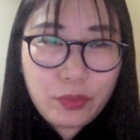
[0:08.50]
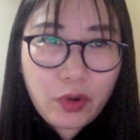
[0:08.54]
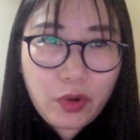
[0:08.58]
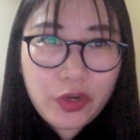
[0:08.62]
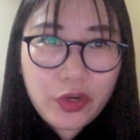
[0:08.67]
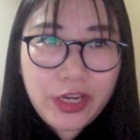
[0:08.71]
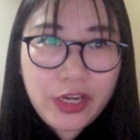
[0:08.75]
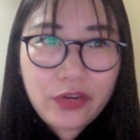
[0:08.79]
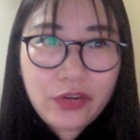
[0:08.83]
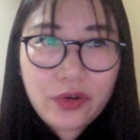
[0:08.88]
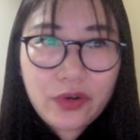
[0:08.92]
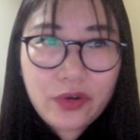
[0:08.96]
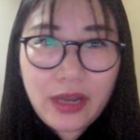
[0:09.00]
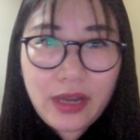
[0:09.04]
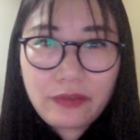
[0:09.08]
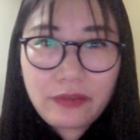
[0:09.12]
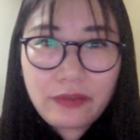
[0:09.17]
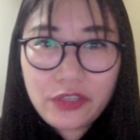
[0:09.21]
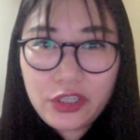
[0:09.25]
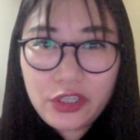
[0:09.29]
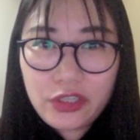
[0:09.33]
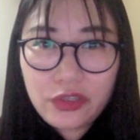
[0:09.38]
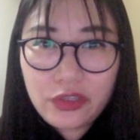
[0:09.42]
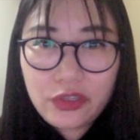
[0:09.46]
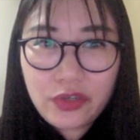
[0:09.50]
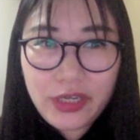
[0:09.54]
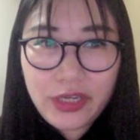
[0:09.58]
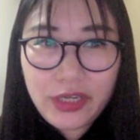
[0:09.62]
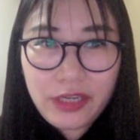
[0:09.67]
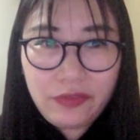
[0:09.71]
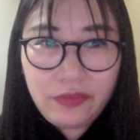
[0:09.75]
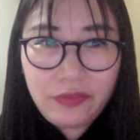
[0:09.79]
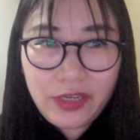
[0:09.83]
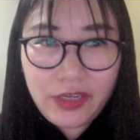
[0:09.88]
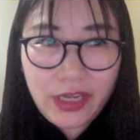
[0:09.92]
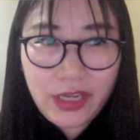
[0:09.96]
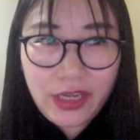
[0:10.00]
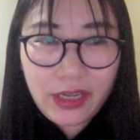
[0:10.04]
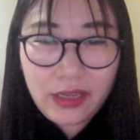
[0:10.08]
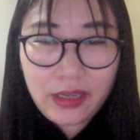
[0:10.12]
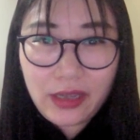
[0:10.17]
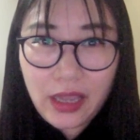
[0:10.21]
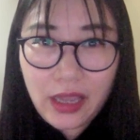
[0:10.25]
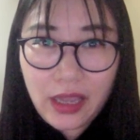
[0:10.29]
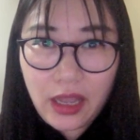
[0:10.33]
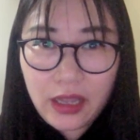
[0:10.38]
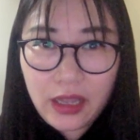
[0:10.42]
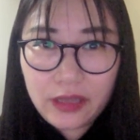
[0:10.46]
morning, good afternoon, good
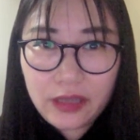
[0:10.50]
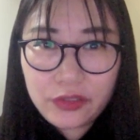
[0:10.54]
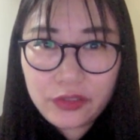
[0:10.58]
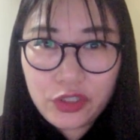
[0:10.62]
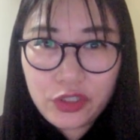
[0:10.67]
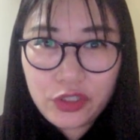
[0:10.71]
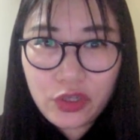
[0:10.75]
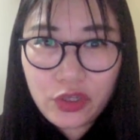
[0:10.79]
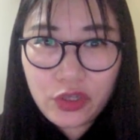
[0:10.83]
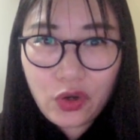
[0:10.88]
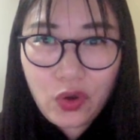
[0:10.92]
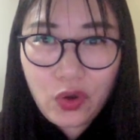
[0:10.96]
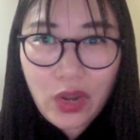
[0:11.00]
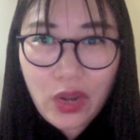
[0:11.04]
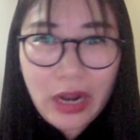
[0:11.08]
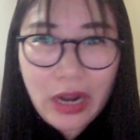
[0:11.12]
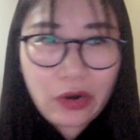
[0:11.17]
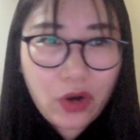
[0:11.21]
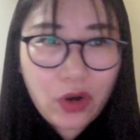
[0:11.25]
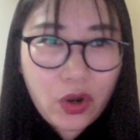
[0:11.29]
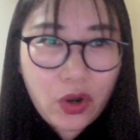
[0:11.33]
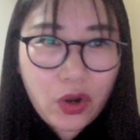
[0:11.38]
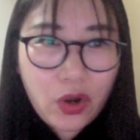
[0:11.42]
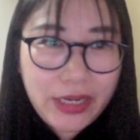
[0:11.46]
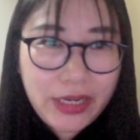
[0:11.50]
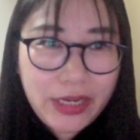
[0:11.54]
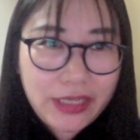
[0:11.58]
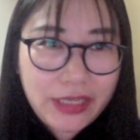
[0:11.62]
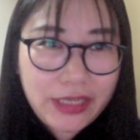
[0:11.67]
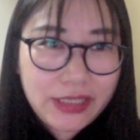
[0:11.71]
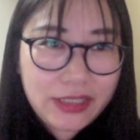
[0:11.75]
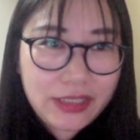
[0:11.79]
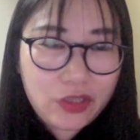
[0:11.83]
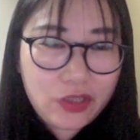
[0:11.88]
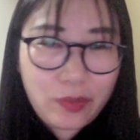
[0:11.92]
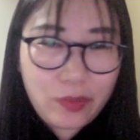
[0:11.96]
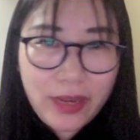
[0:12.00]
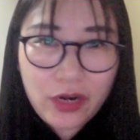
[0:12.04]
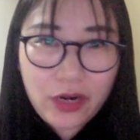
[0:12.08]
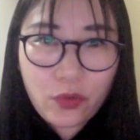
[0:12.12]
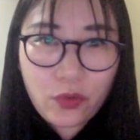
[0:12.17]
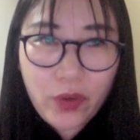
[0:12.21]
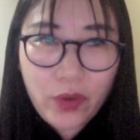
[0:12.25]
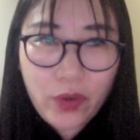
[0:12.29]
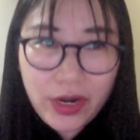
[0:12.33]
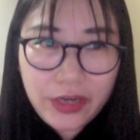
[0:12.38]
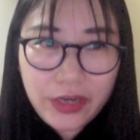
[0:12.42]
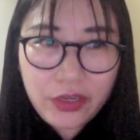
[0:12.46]
evening to all our audience, no matter
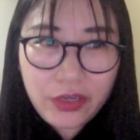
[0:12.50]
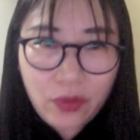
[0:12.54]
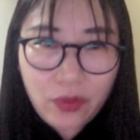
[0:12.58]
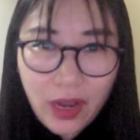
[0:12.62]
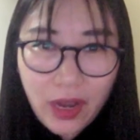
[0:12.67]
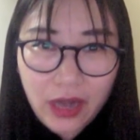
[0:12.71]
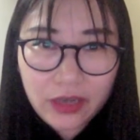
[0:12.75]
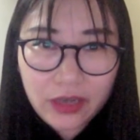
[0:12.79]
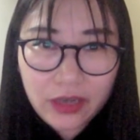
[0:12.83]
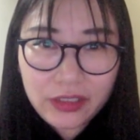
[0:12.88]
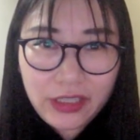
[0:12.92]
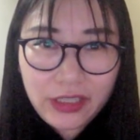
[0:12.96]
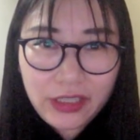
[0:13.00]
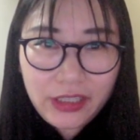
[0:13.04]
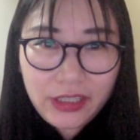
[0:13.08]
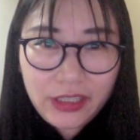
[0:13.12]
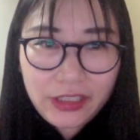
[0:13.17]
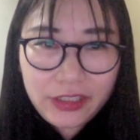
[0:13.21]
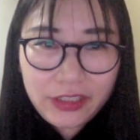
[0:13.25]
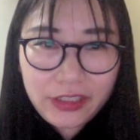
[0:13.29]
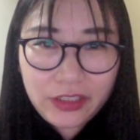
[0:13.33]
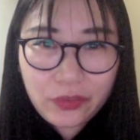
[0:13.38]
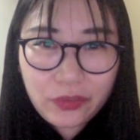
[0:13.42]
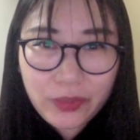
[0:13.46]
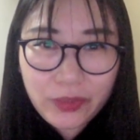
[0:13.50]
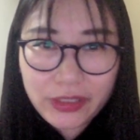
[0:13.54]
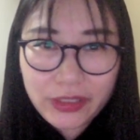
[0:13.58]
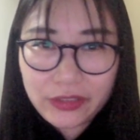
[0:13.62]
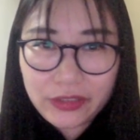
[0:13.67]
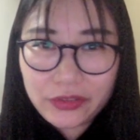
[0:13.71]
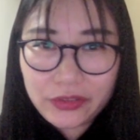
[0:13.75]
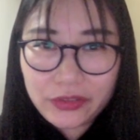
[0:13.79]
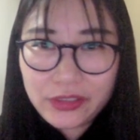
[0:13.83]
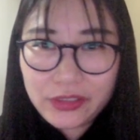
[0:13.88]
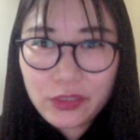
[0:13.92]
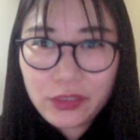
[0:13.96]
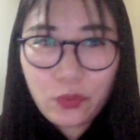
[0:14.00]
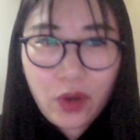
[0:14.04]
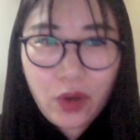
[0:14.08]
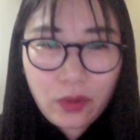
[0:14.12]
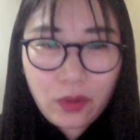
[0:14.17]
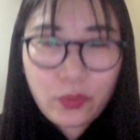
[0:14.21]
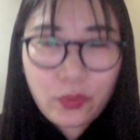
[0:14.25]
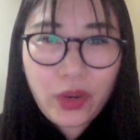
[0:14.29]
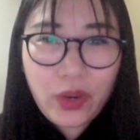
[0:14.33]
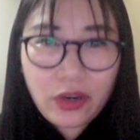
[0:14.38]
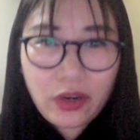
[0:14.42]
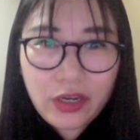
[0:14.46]
where you are in the world.
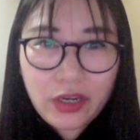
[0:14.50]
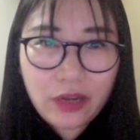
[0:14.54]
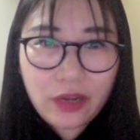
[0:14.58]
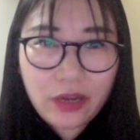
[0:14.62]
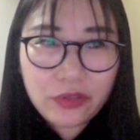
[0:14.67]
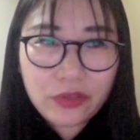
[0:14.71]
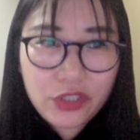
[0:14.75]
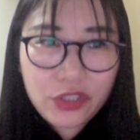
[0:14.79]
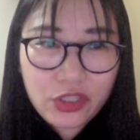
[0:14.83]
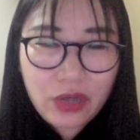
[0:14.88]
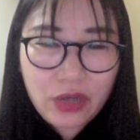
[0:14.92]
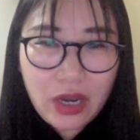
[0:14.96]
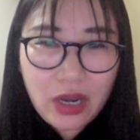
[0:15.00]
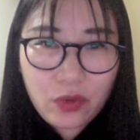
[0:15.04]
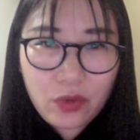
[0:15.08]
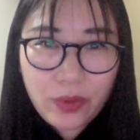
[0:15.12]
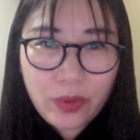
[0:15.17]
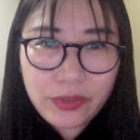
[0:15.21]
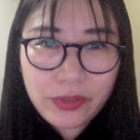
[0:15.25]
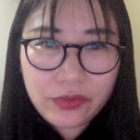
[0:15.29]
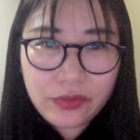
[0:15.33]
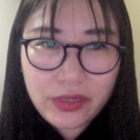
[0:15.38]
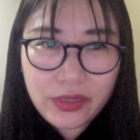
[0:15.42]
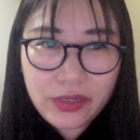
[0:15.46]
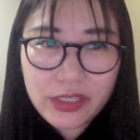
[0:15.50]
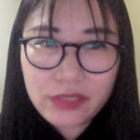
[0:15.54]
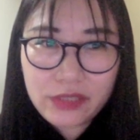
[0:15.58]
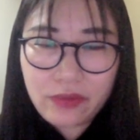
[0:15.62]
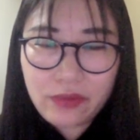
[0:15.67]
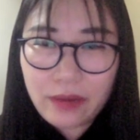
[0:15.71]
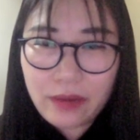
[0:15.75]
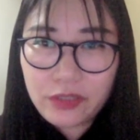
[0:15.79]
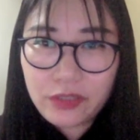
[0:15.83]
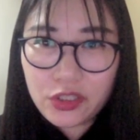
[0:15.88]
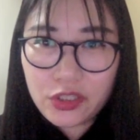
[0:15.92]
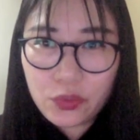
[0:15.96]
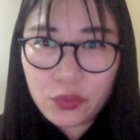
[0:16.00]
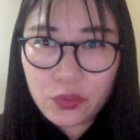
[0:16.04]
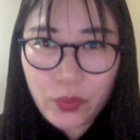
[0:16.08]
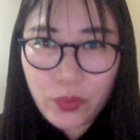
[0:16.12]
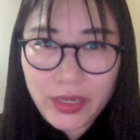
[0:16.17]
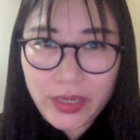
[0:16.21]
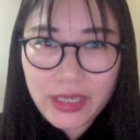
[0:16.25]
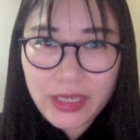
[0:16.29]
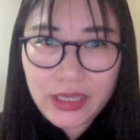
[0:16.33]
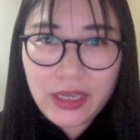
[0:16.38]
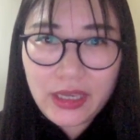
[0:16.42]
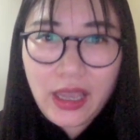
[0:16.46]
Warm welcome to our Web3 Disruptors
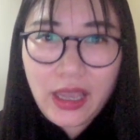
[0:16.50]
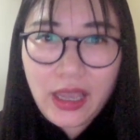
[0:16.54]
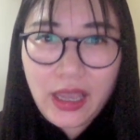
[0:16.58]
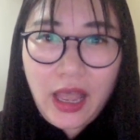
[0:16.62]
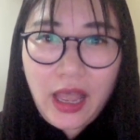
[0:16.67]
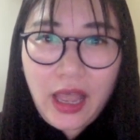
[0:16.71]
Week.